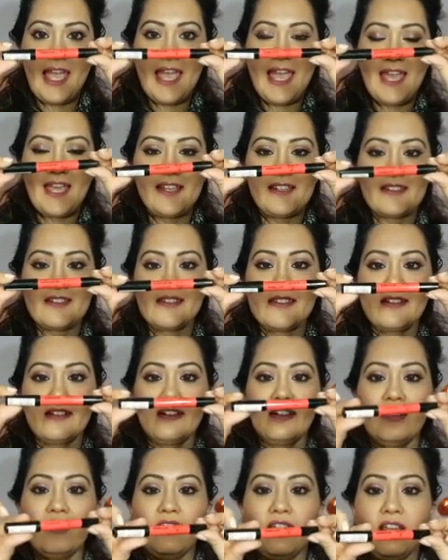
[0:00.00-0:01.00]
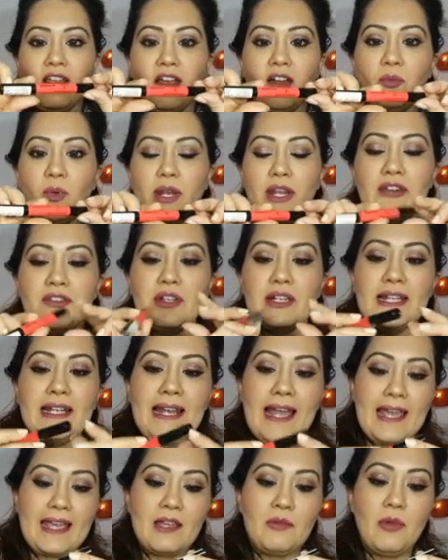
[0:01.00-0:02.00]
And what I
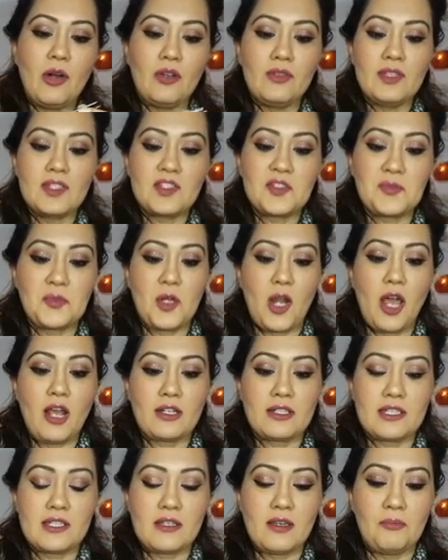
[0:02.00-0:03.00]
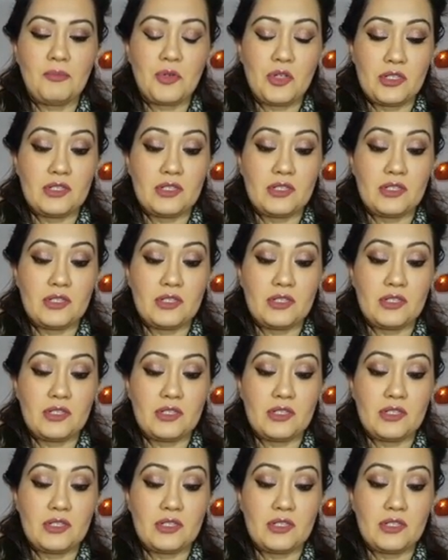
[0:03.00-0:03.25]
really like about this product